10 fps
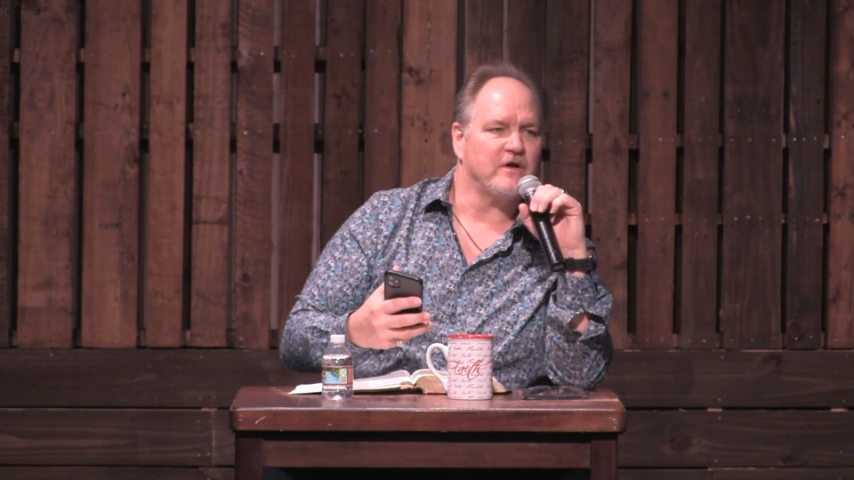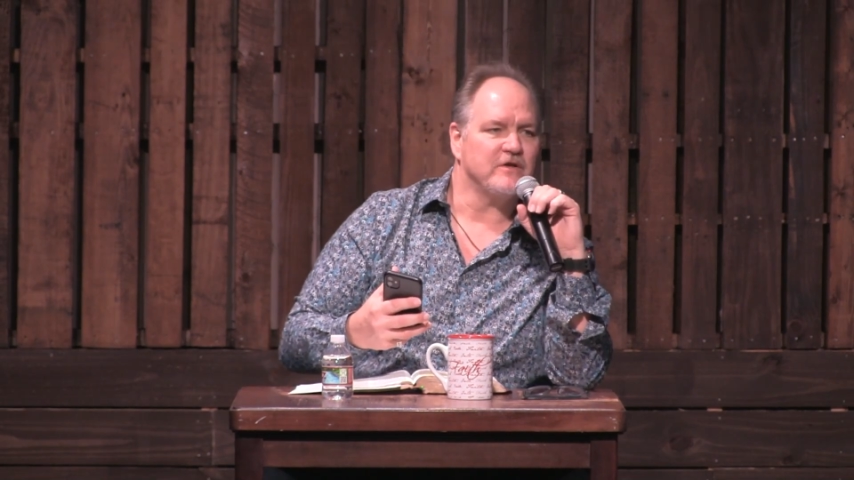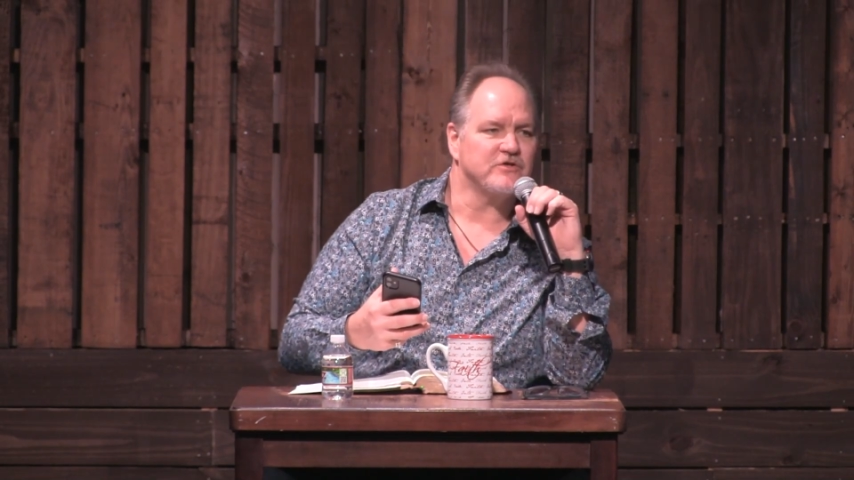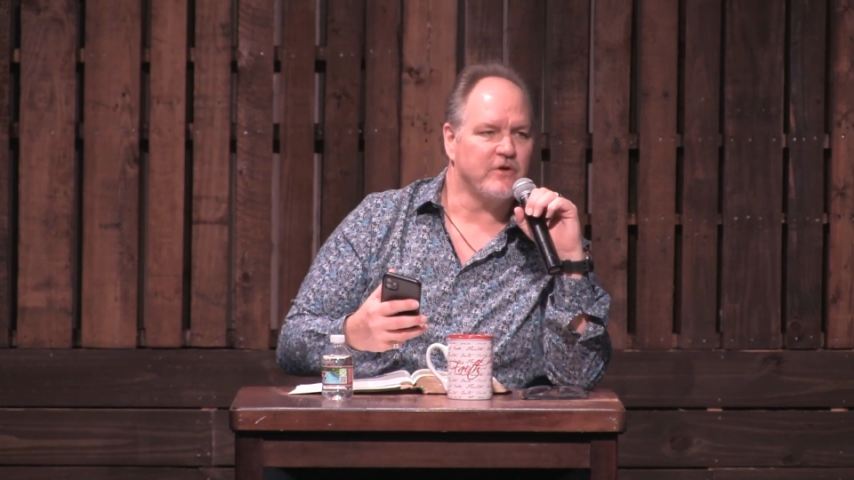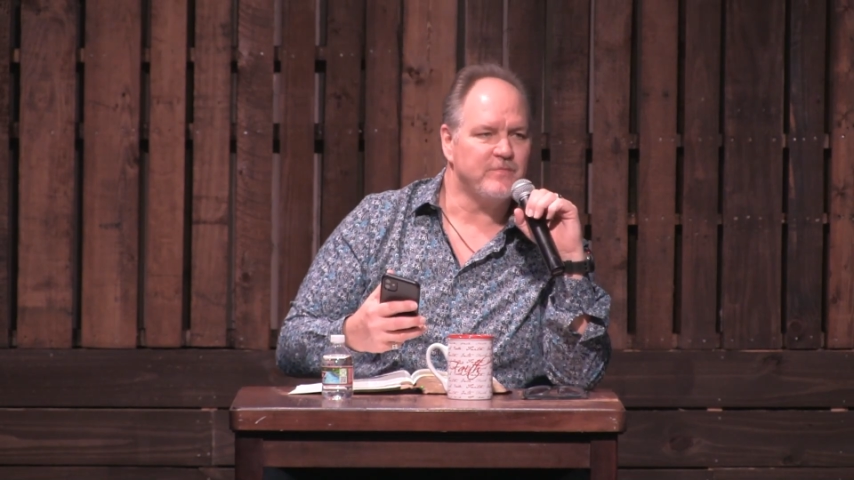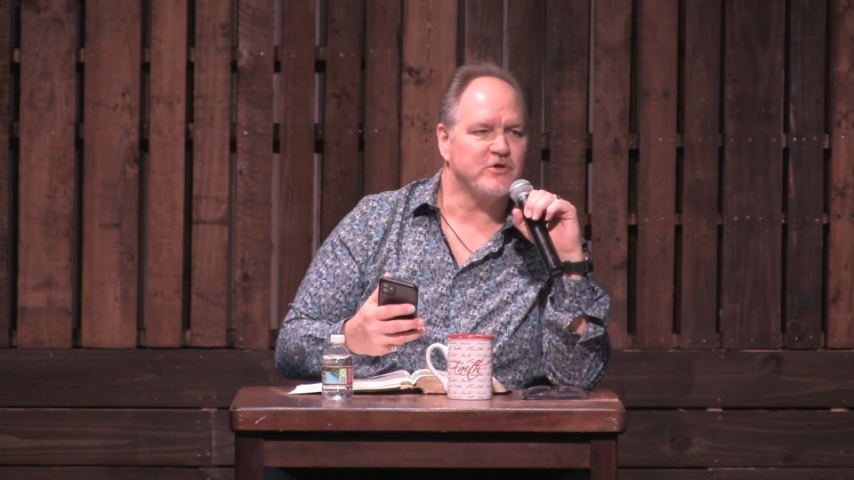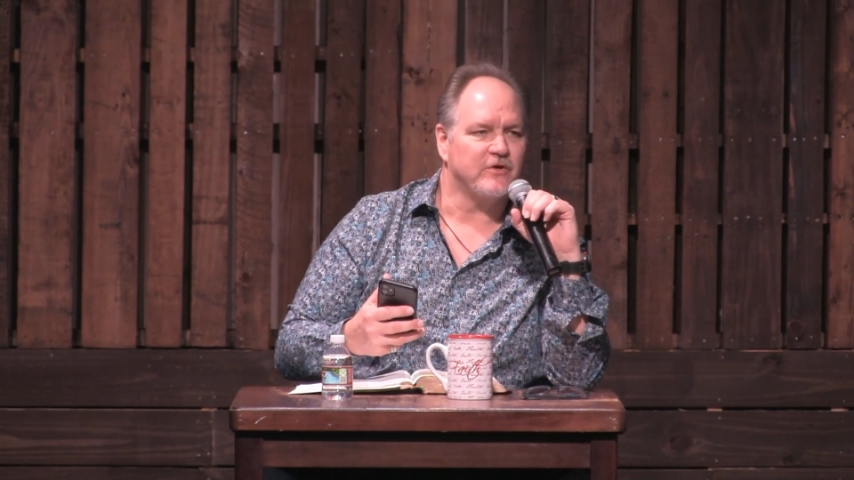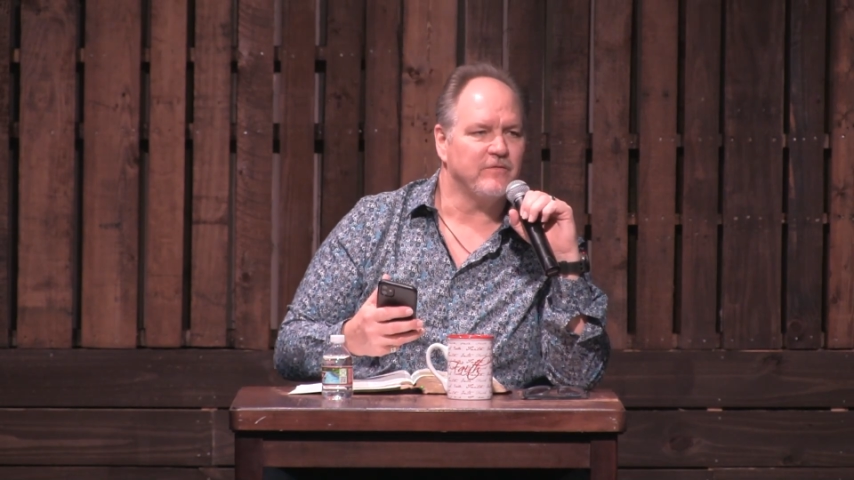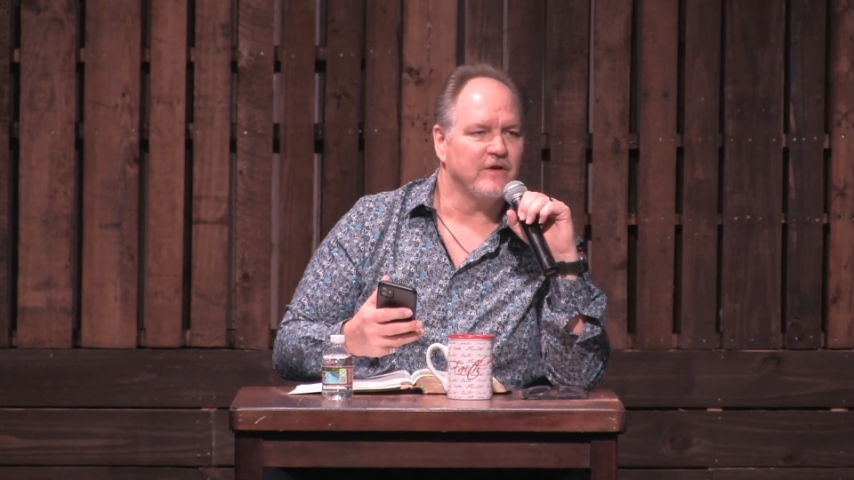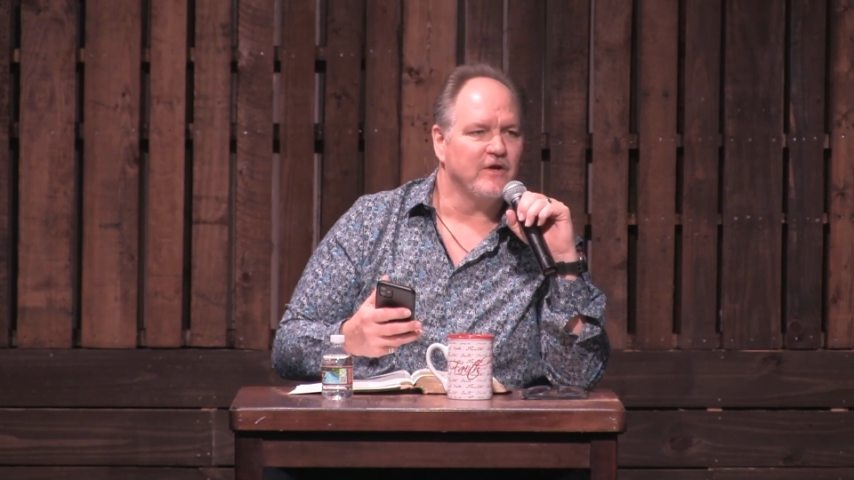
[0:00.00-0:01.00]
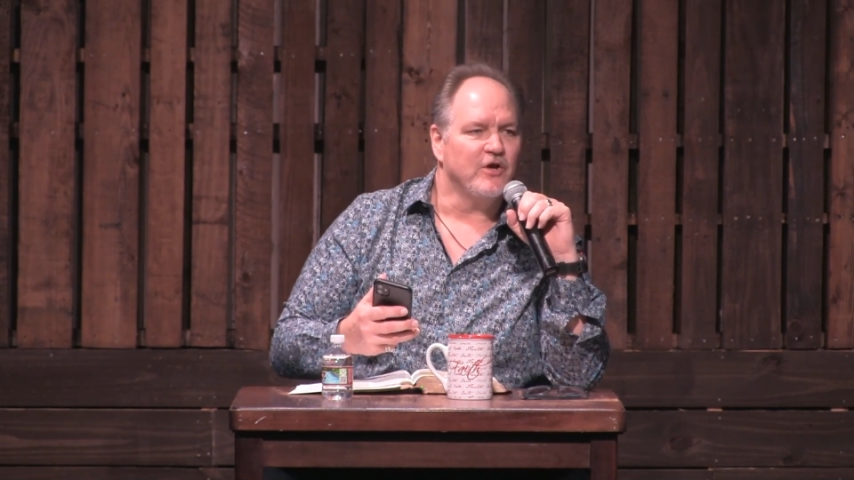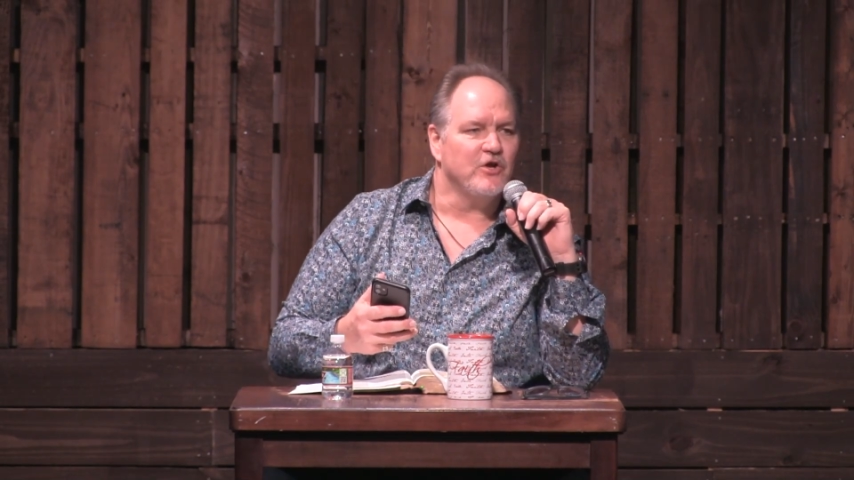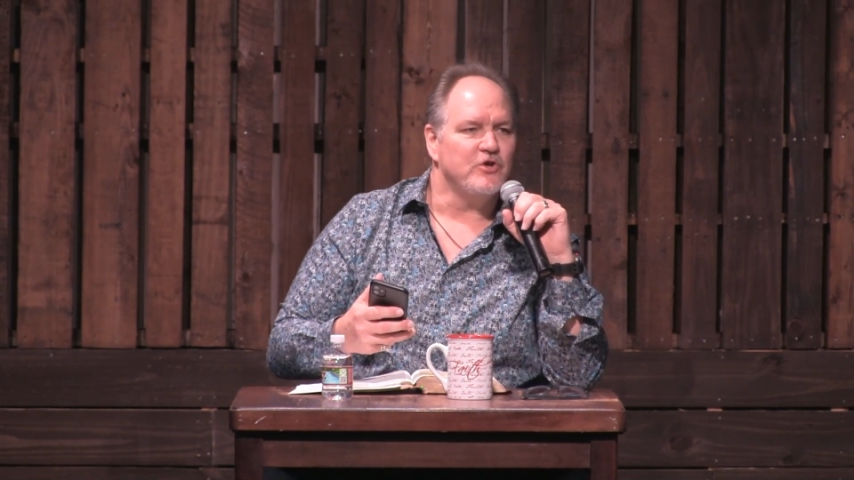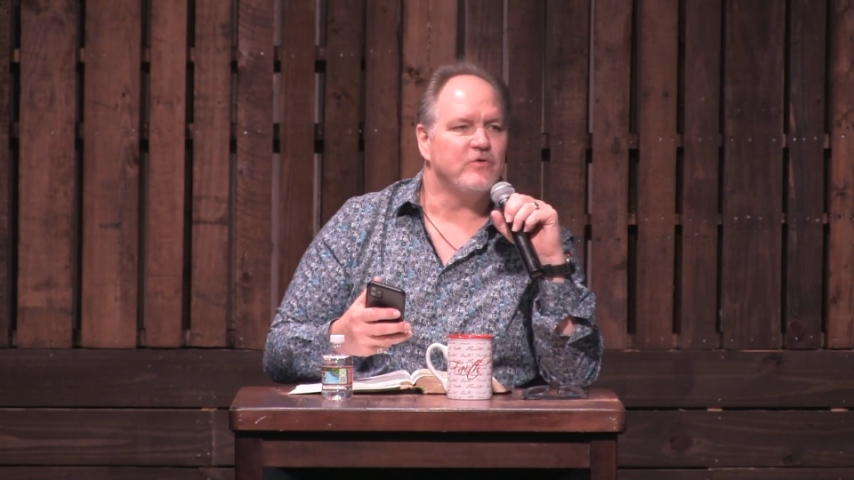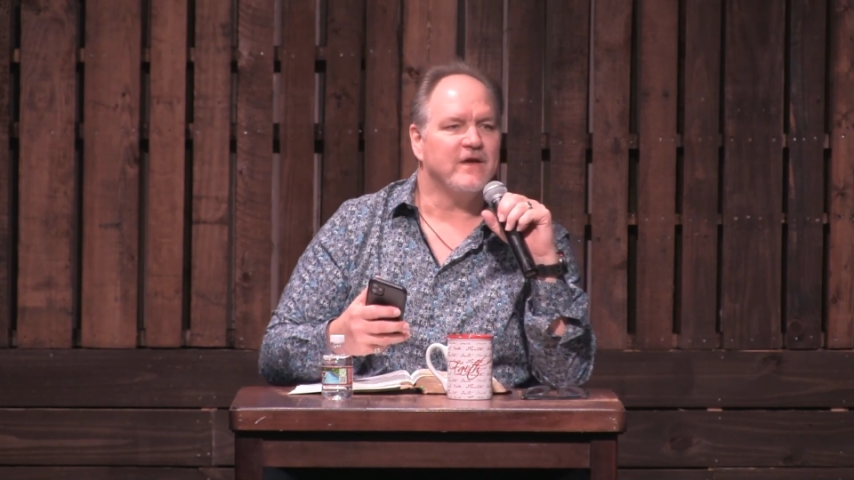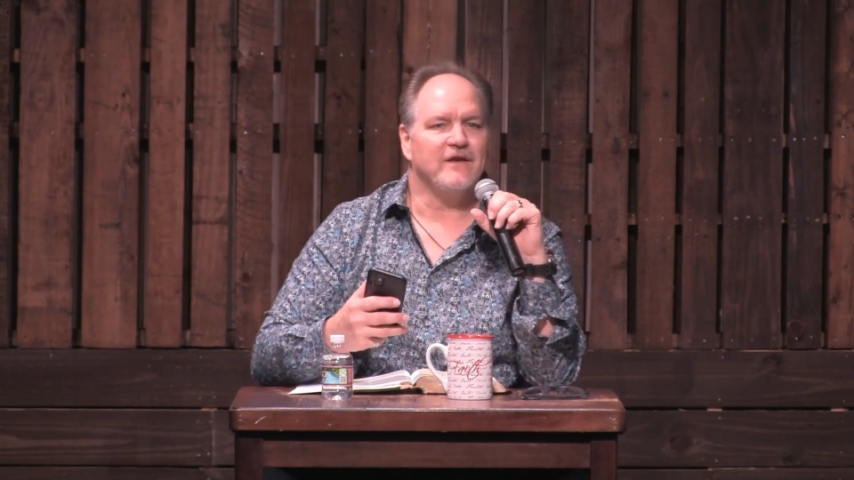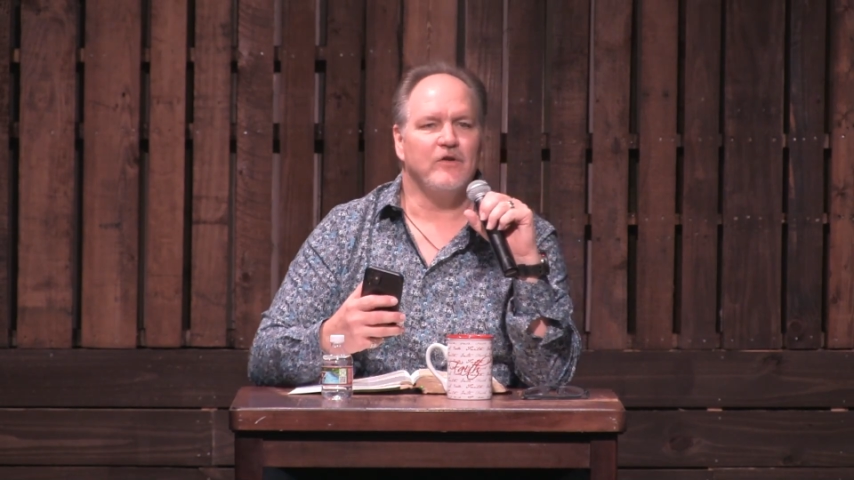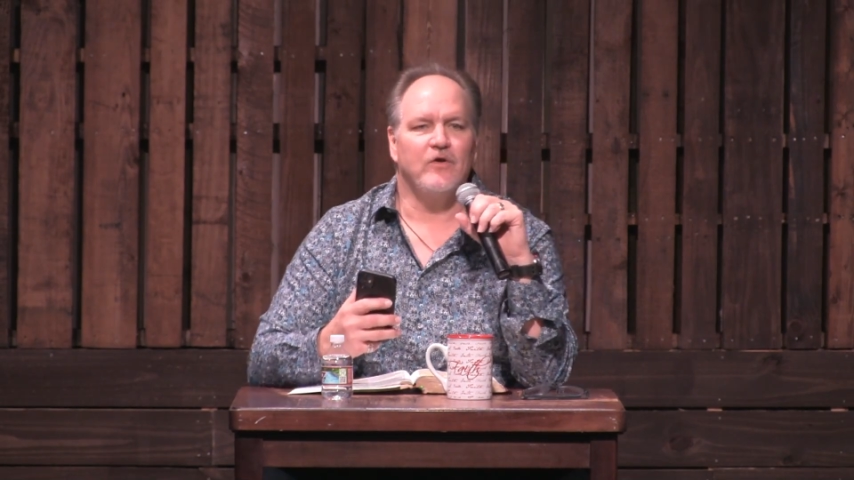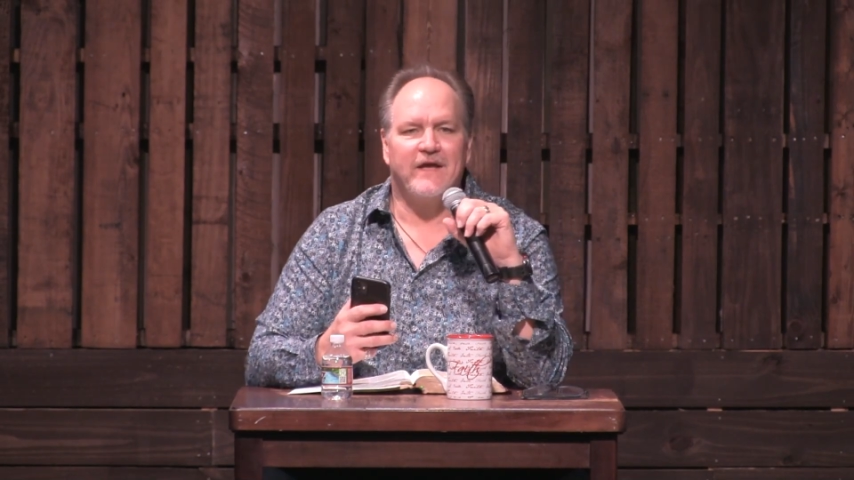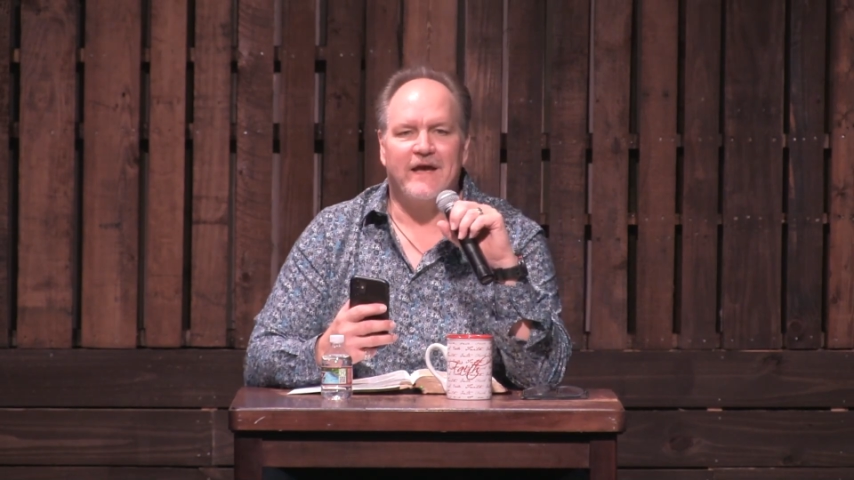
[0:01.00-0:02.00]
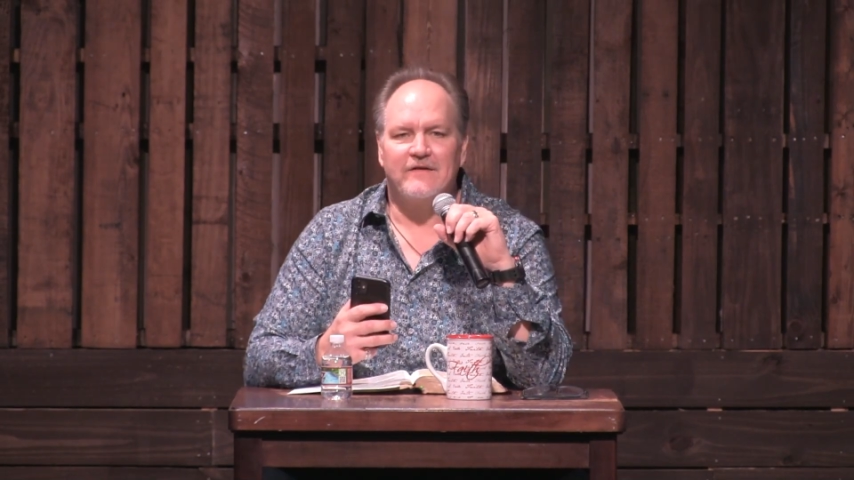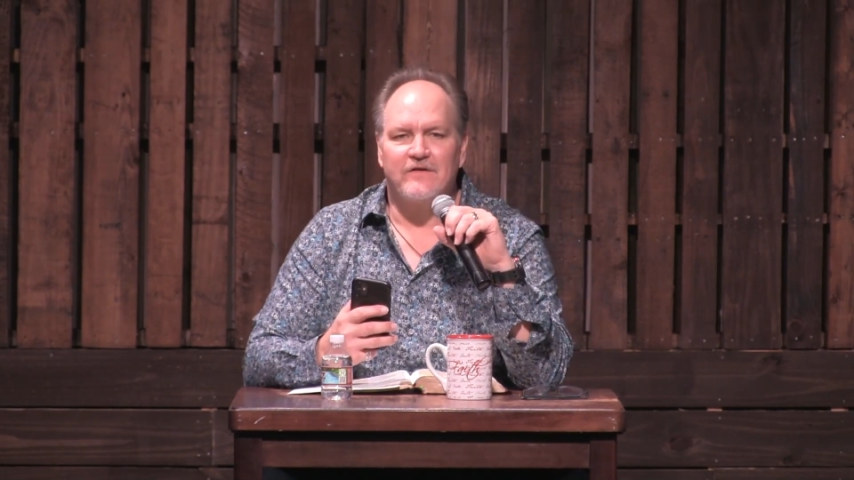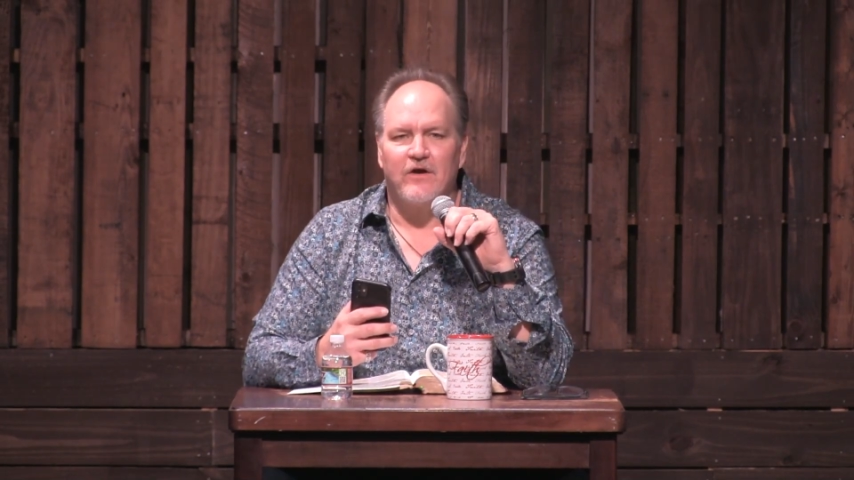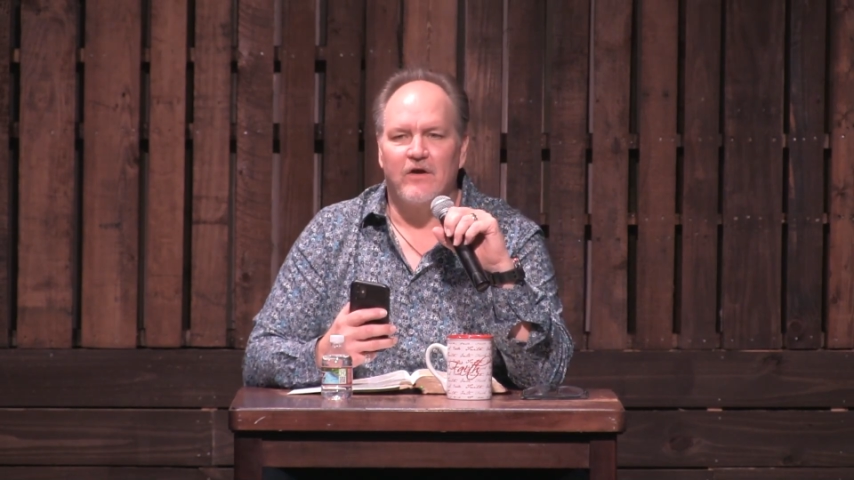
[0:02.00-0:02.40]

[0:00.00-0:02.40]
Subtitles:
scripture, you can look at